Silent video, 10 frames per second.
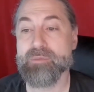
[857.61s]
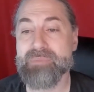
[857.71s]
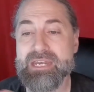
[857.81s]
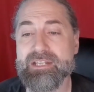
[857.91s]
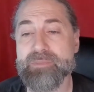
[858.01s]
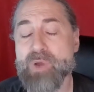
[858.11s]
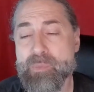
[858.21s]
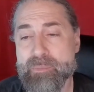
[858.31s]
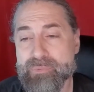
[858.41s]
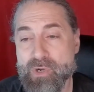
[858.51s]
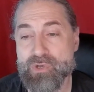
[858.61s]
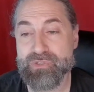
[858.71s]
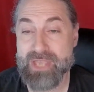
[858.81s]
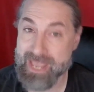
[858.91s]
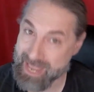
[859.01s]
Meaning the purple
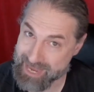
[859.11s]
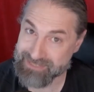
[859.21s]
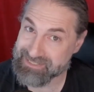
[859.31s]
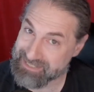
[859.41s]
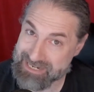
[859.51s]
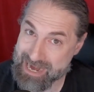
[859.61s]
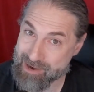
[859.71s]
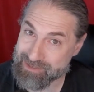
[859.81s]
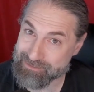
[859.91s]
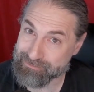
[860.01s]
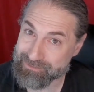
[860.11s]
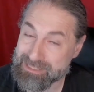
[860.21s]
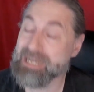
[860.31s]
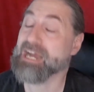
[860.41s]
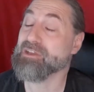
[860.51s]
prose add to the narrative,
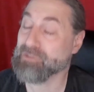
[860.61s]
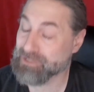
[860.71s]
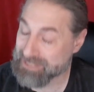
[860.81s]
either